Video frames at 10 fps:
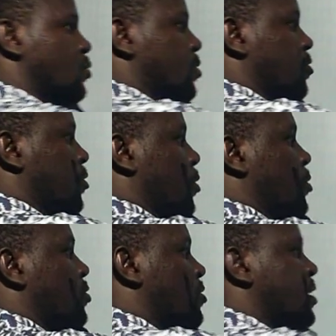is what
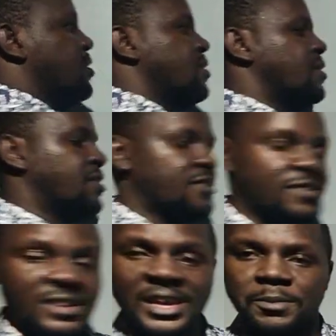400
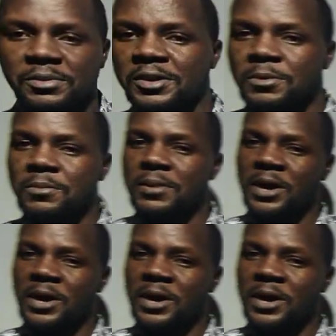CMK.